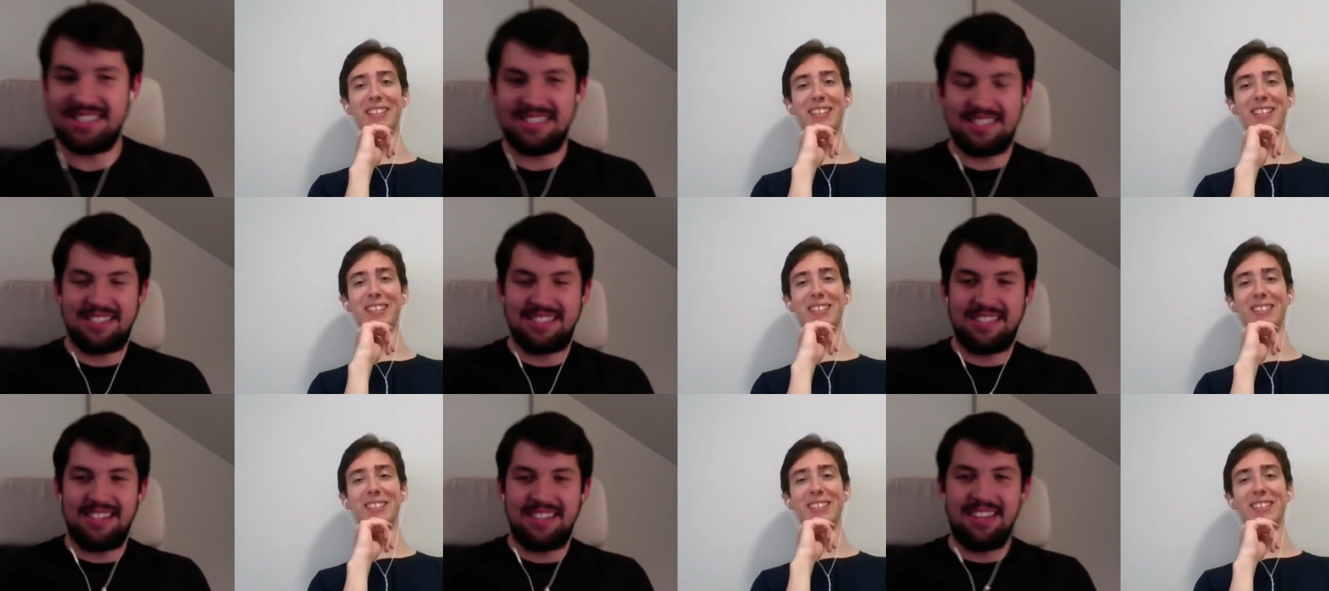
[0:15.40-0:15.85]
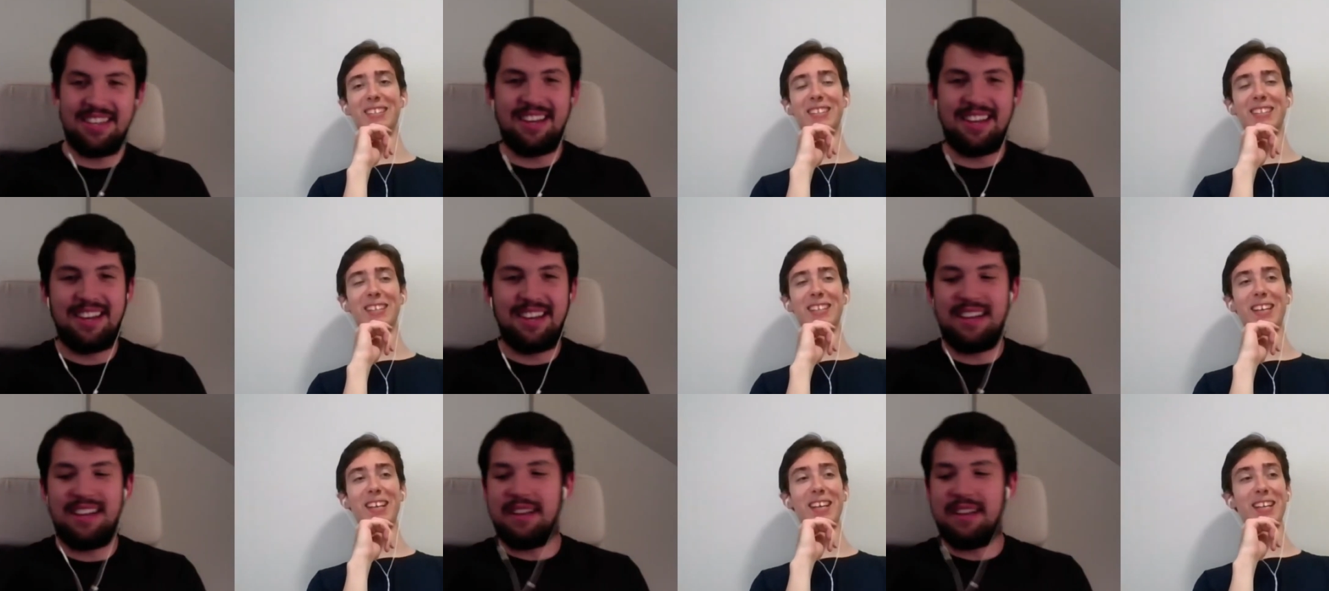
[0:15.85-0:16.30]
Speaker 1: yeah,
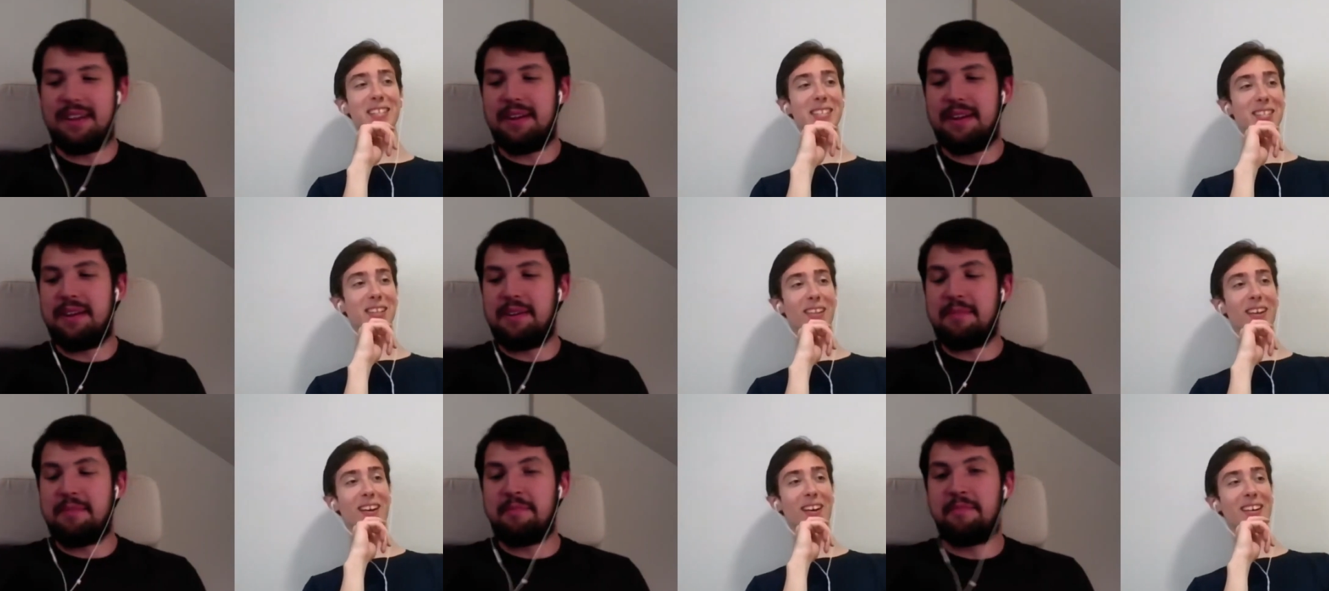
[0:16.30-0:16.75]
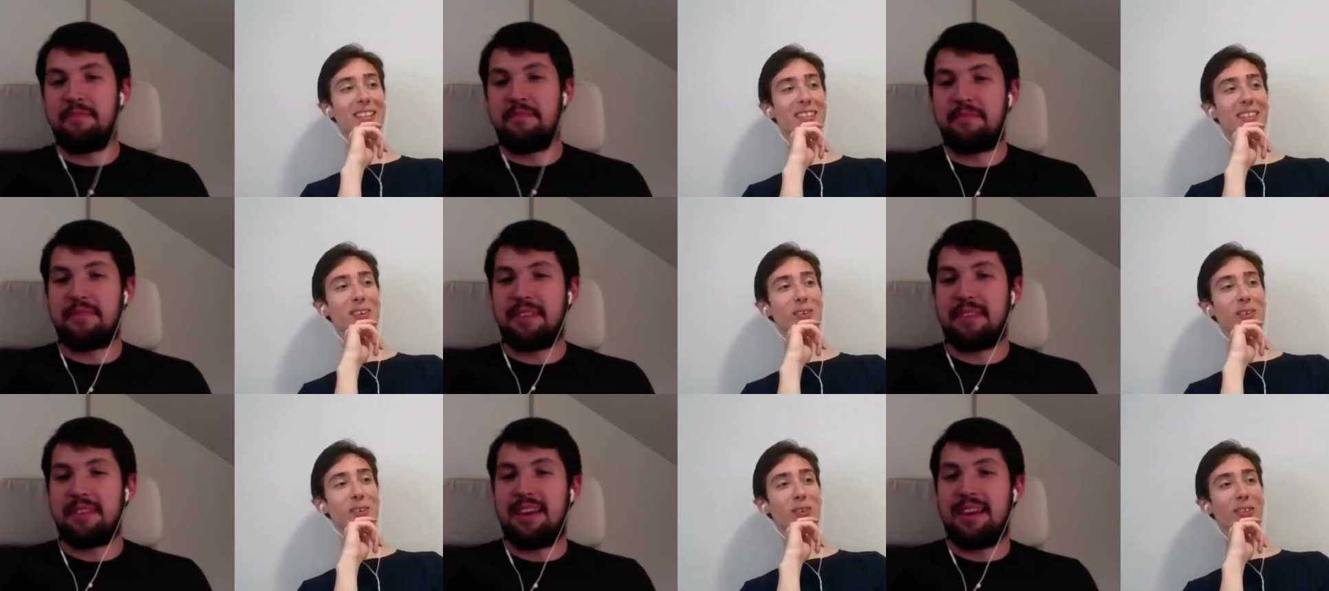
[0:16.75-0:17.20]
he eats a
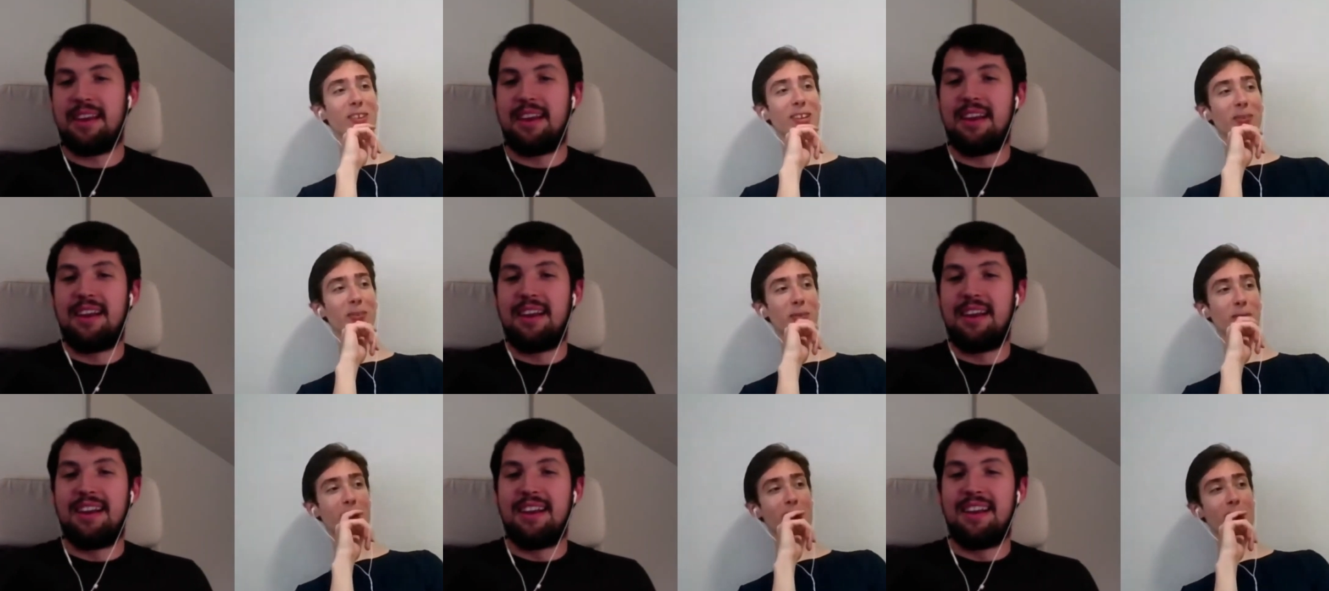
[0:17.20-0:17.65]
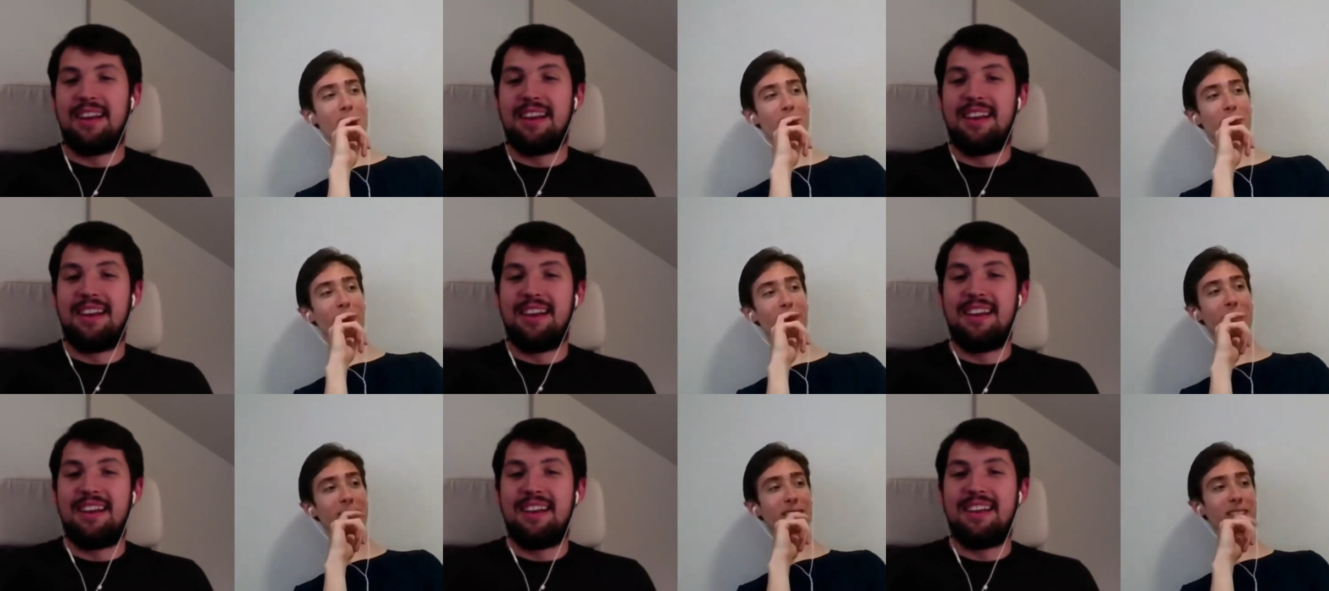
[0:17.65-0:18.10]
lot. The only
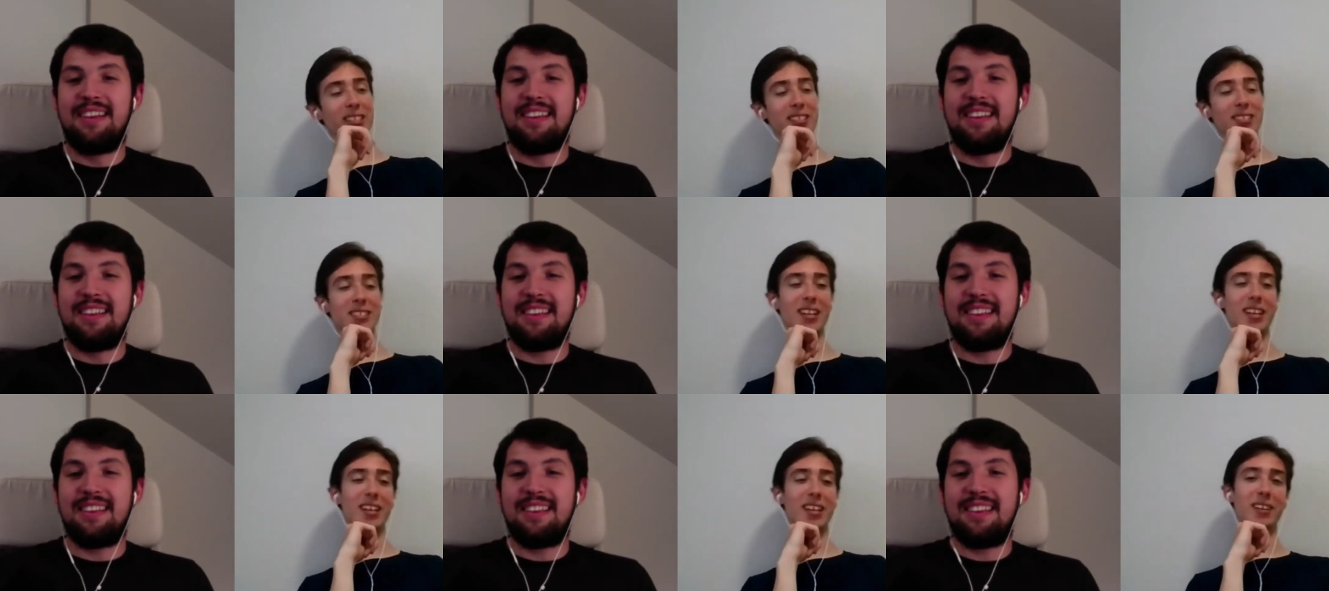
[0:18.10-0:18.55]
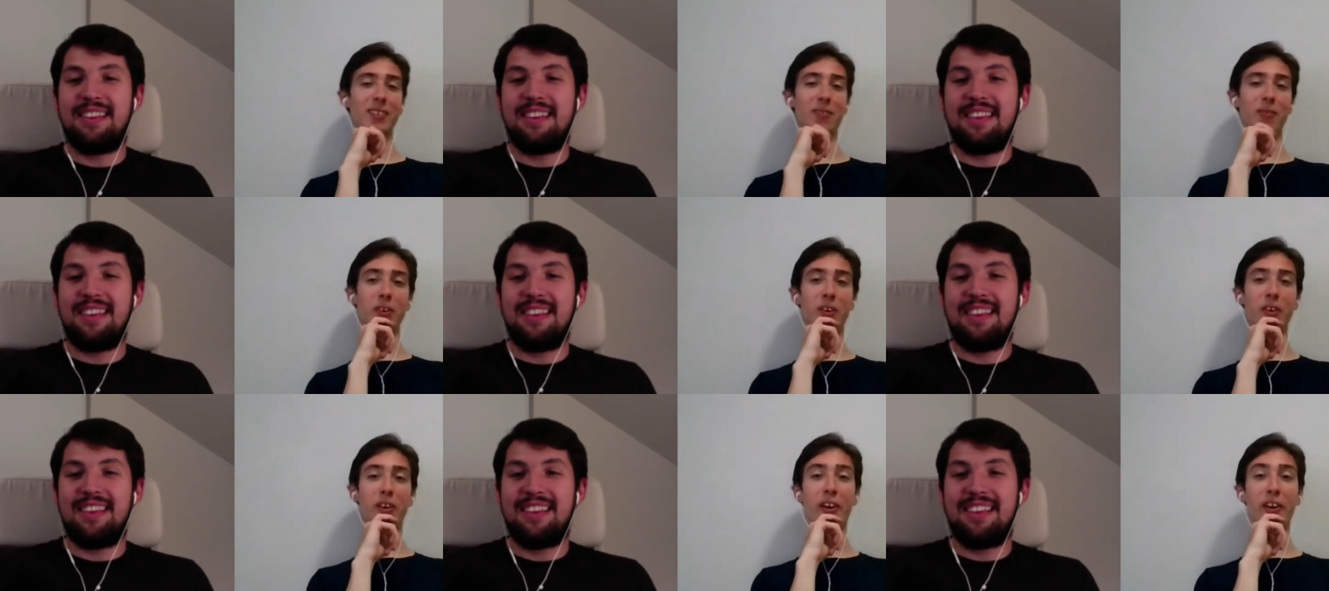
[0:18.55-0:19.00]
wow, look at this guy.
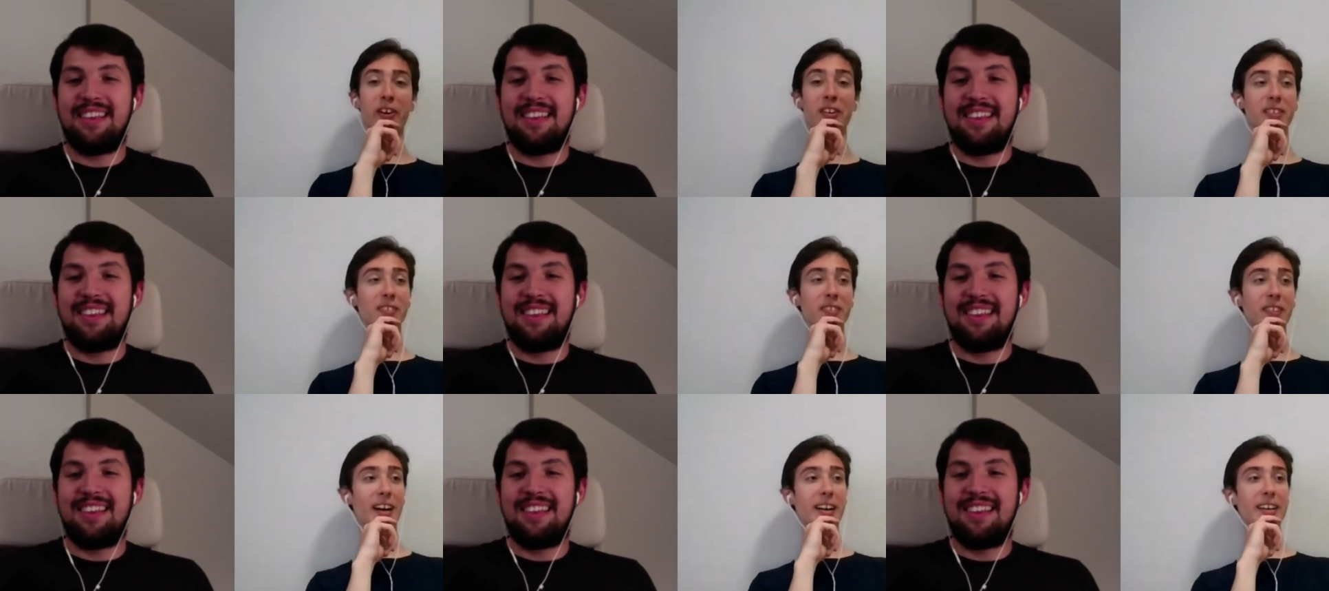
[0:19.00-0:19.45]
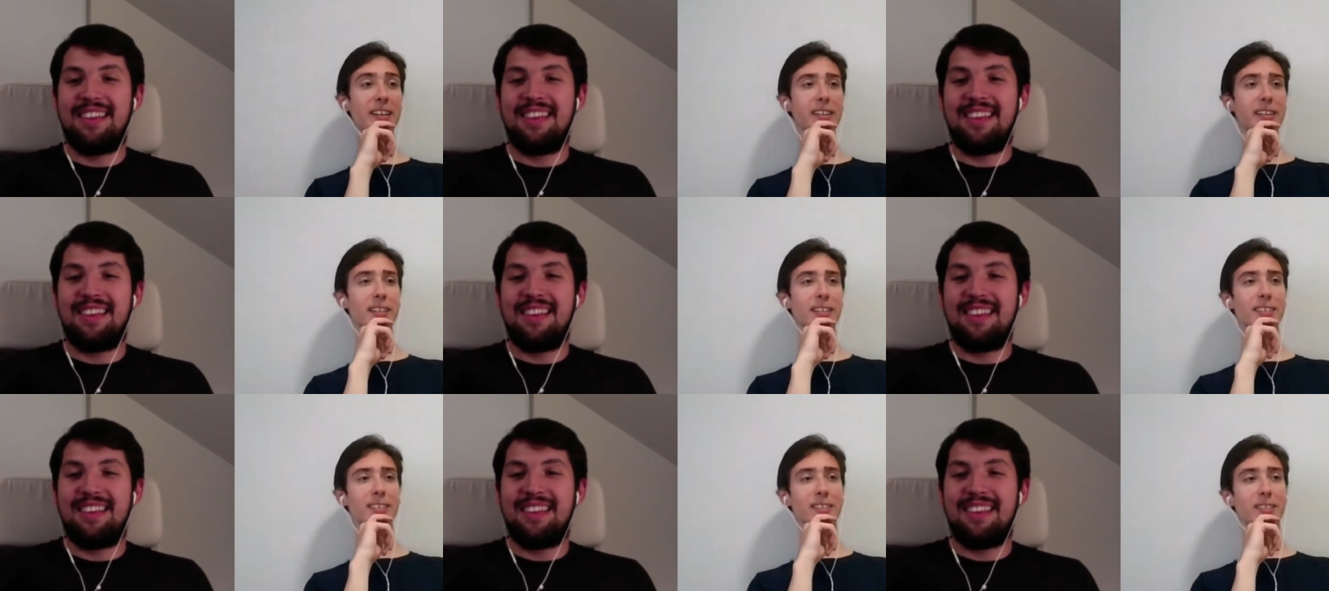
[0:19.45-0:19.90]
Are you on a
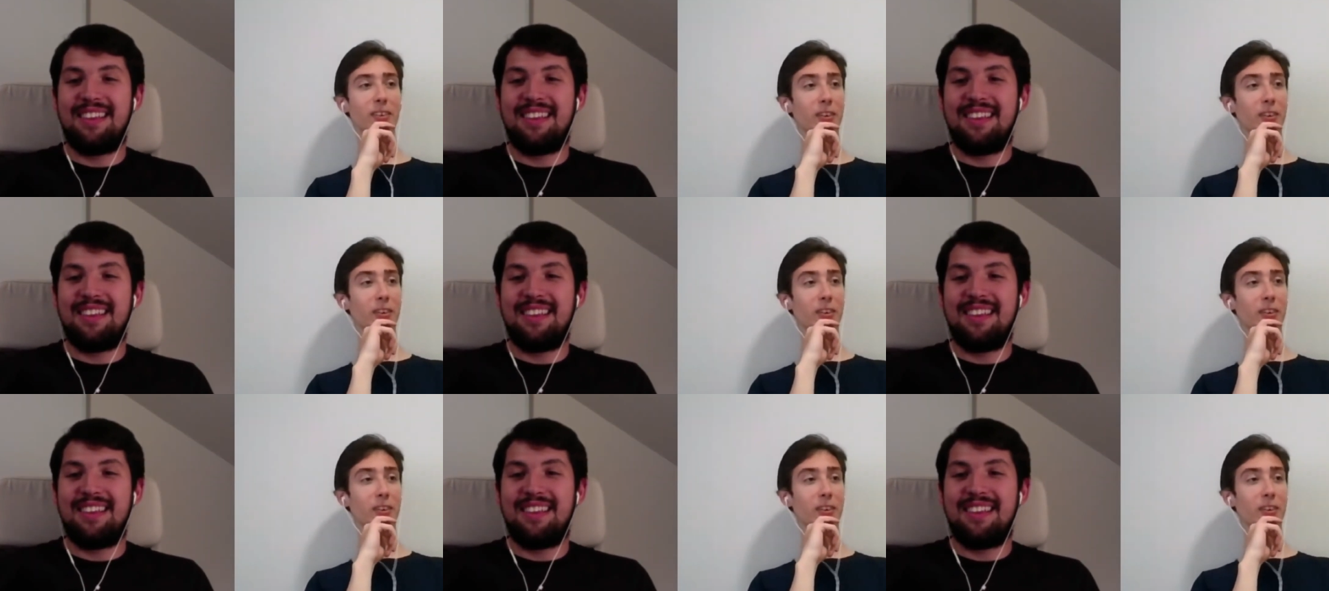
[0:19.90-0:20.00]
diet?